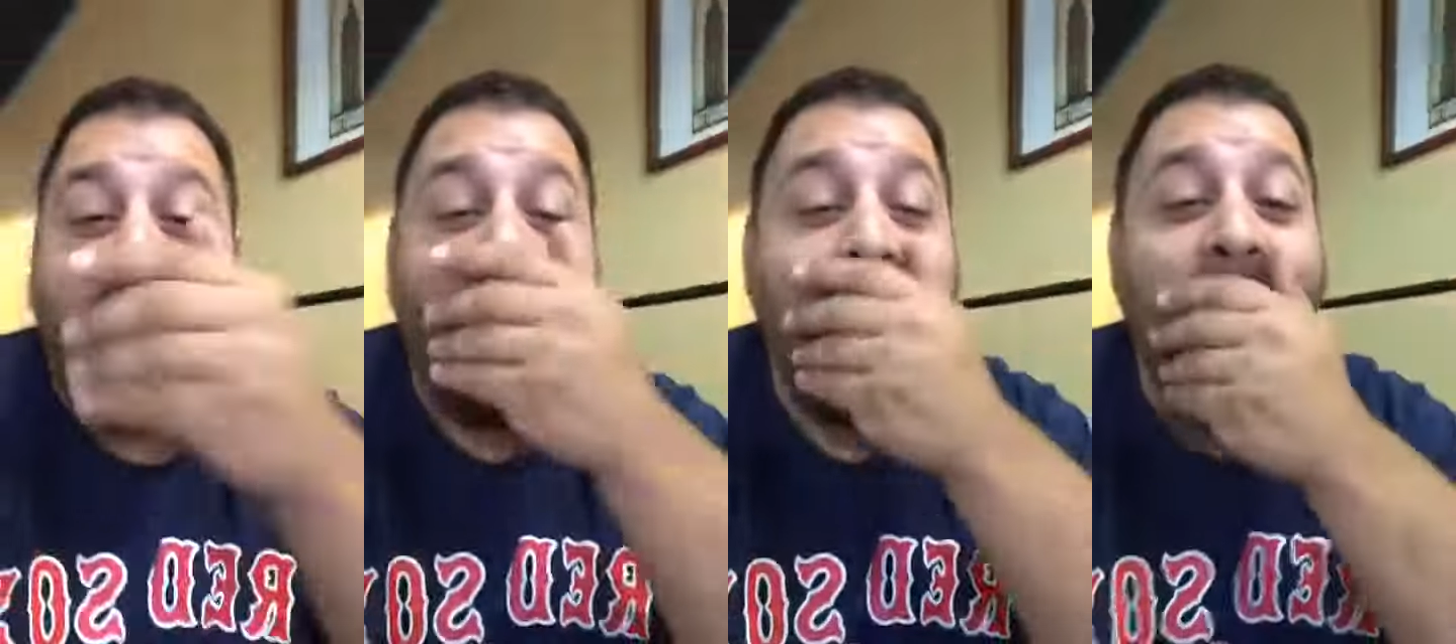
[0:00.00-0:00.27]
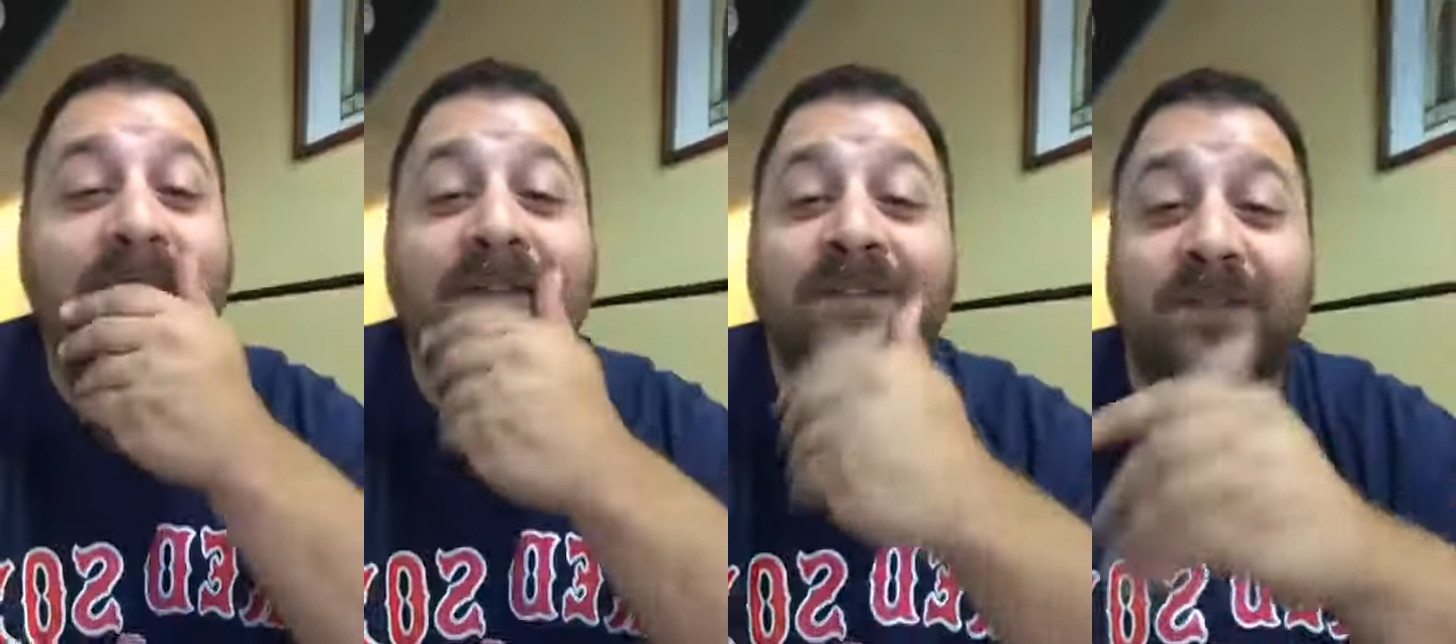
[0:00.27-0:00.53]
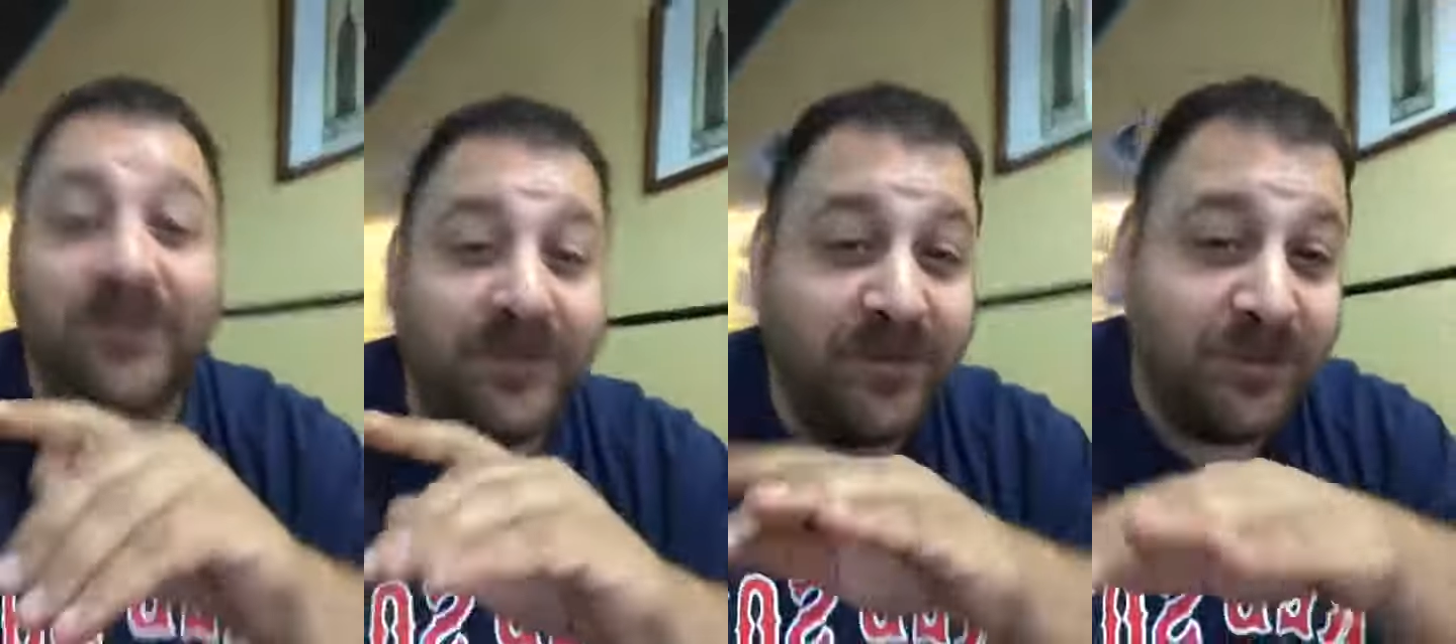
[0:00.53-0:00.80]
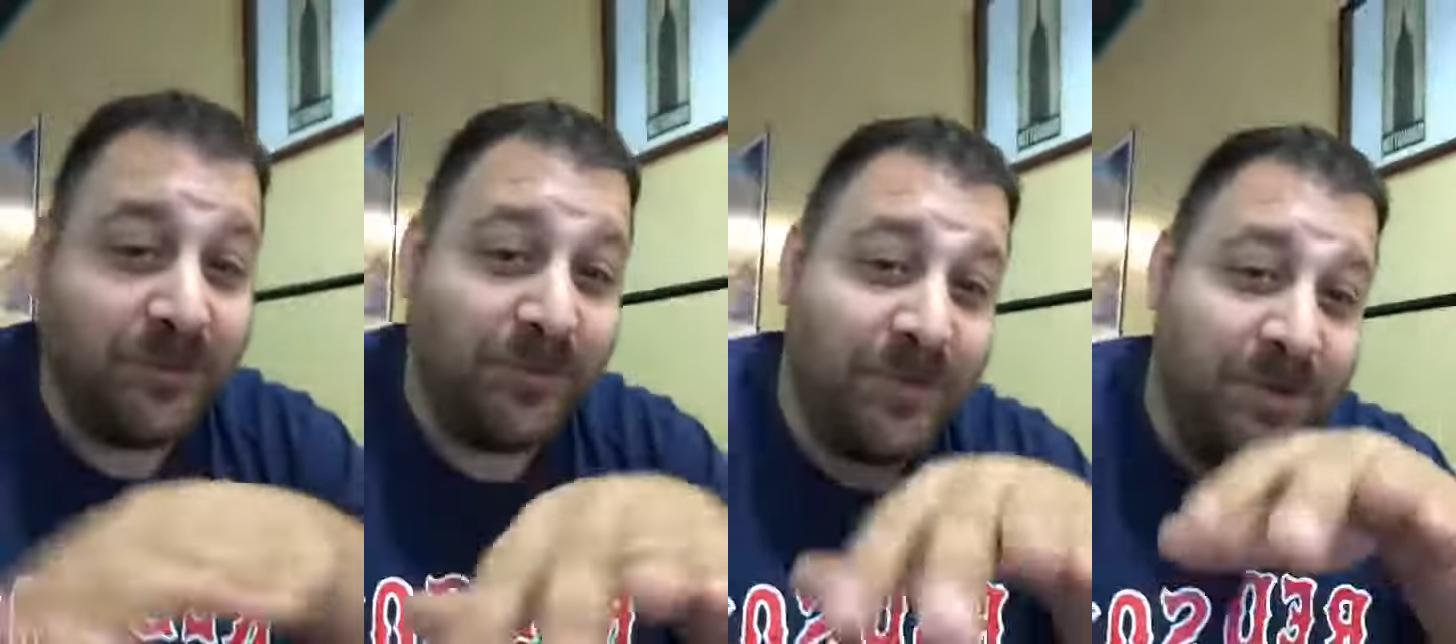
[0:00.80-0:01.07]
Alright, so
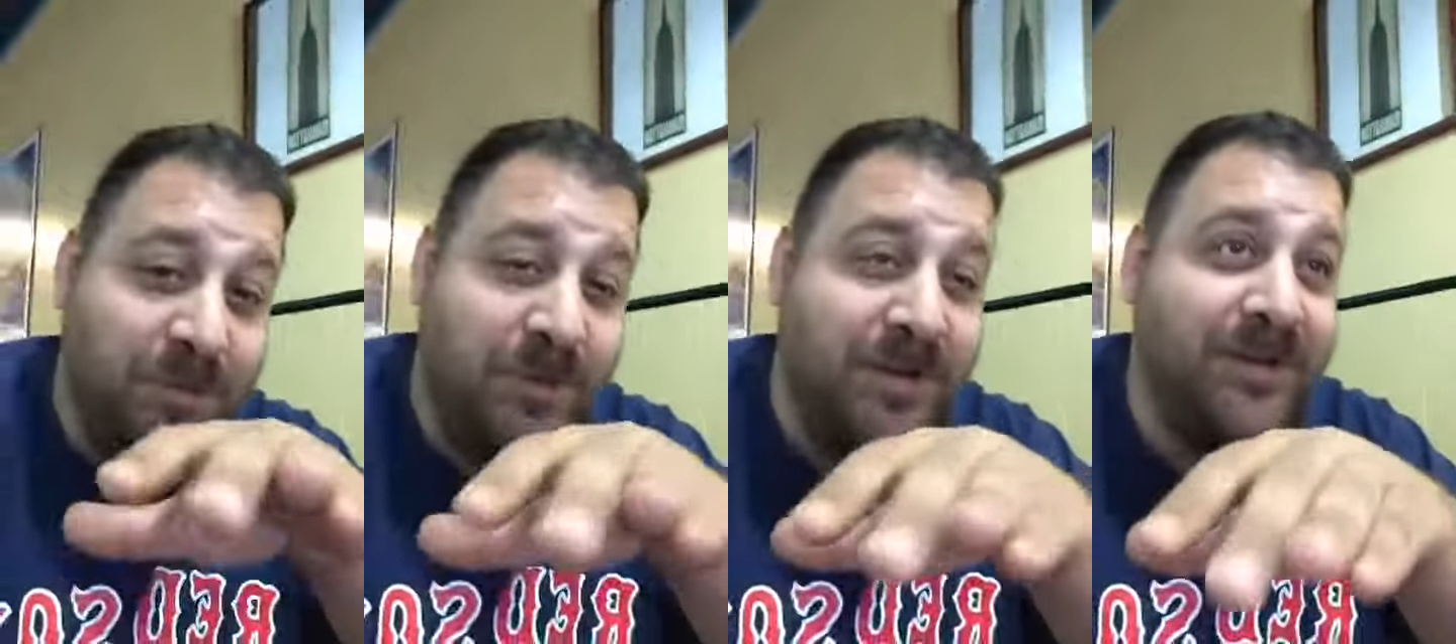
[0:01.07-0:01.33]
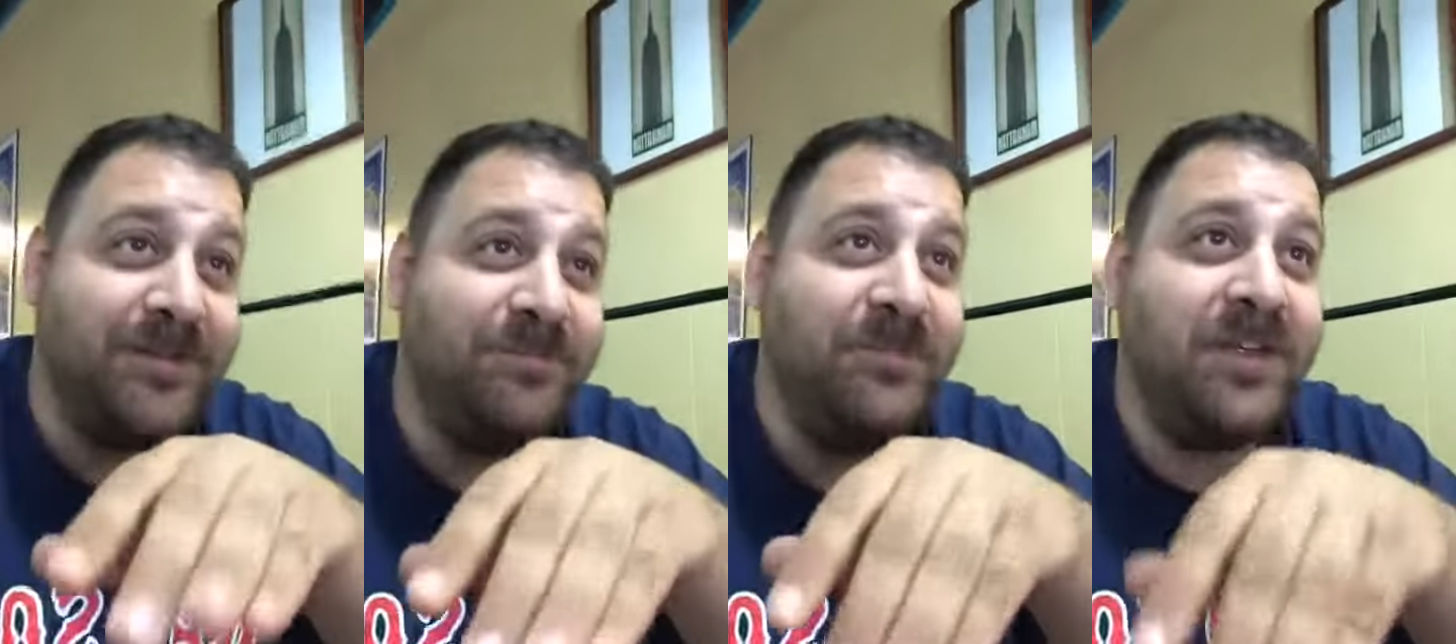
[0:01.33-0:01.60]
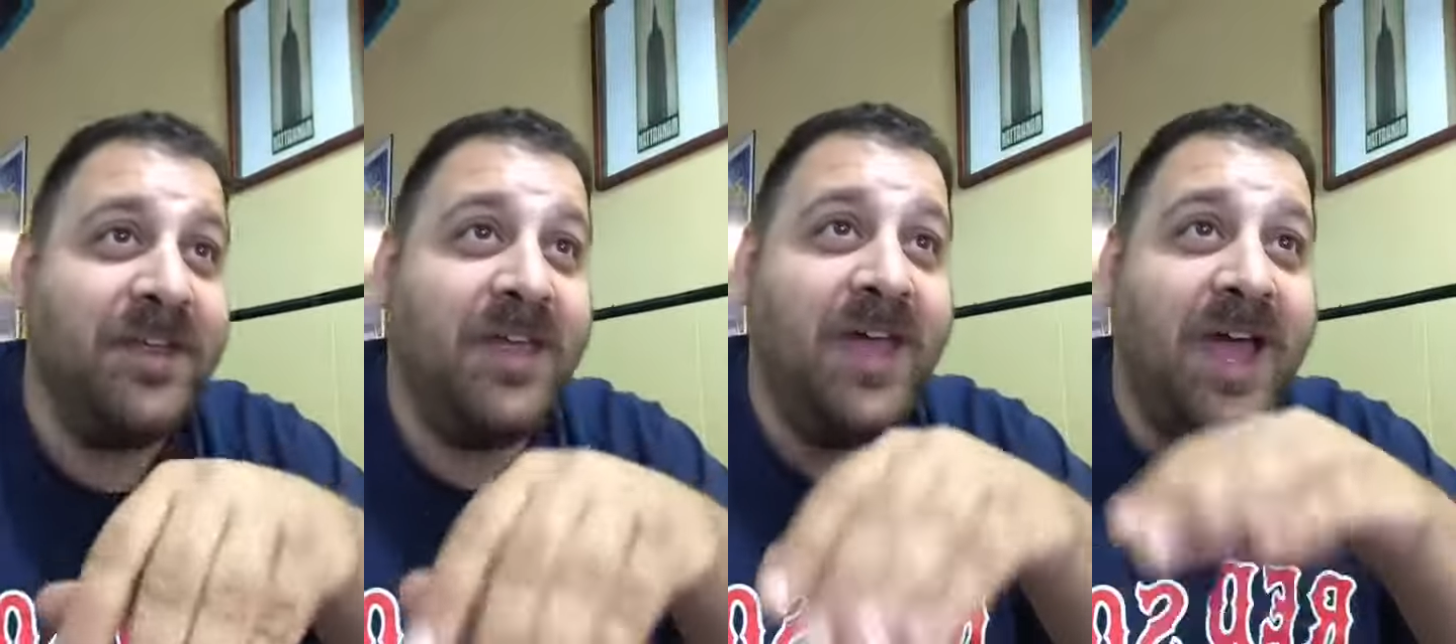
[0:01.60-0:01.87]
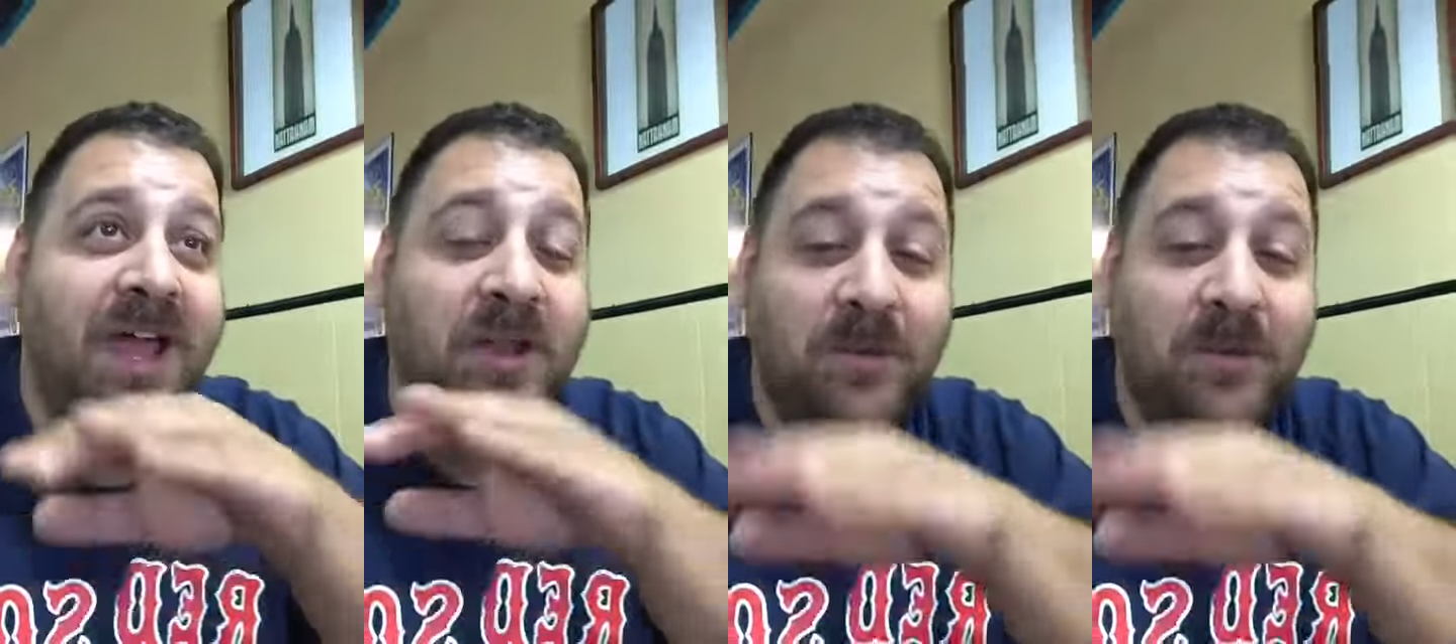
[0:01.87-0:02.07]
this is really weird. I